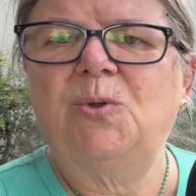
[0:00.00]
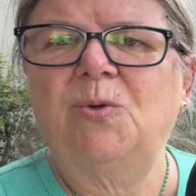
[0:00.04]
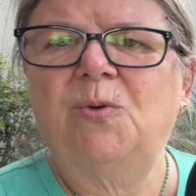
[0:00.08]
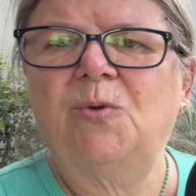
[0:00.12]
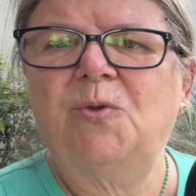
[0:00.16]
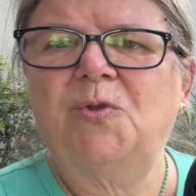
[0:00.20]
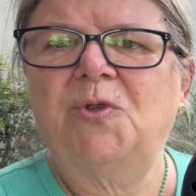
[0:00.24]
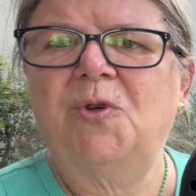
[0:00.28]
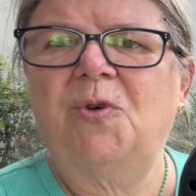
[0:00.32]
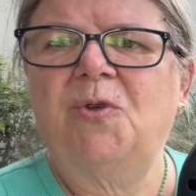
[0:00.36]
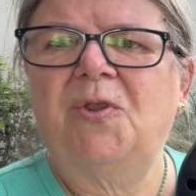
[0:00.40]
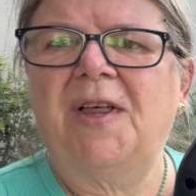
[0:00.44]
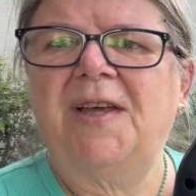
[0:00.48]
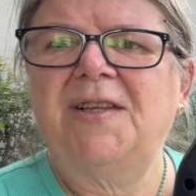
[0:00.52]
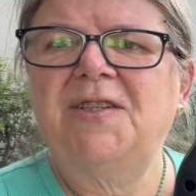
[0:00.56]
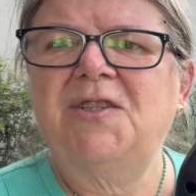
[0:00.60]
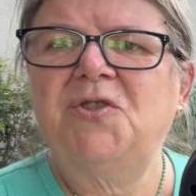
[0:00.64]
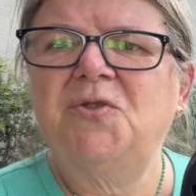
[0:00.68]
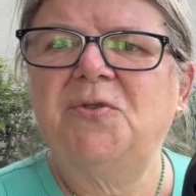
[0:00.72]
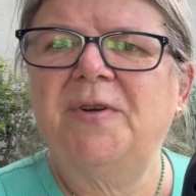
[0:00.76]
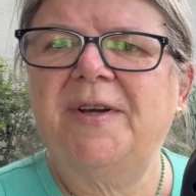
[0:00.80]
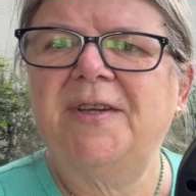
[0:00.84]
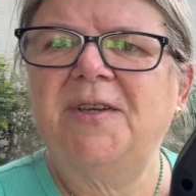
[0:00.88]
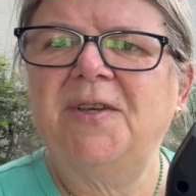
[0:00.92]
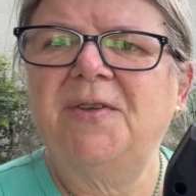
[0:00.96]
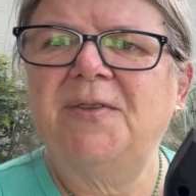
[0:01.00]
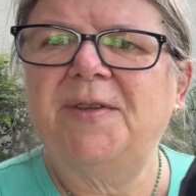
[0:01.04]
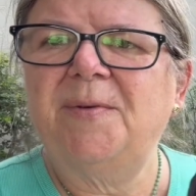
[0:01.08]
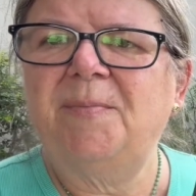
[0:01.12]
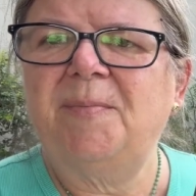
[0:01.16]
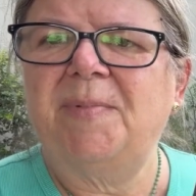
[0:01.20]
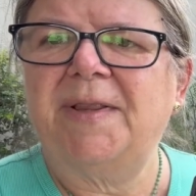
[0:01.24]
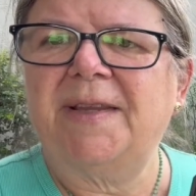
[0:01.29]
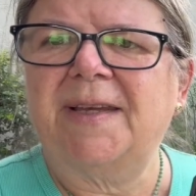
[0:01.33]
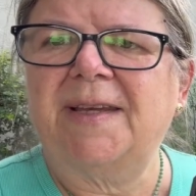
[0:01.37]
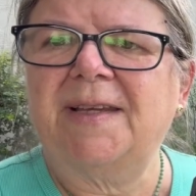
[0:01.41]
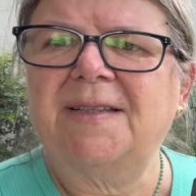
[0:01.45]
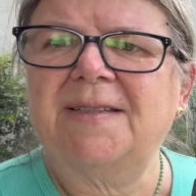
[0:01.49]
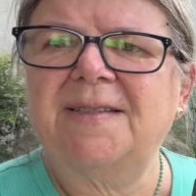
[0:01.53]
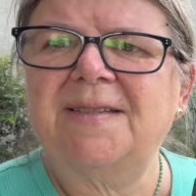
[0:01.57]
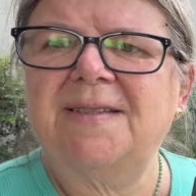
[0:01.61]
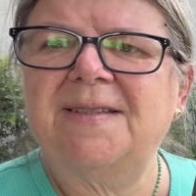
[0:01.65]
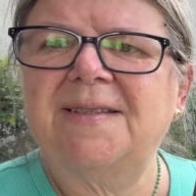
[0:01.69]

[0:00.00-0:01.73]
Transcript: So let's try on the plants.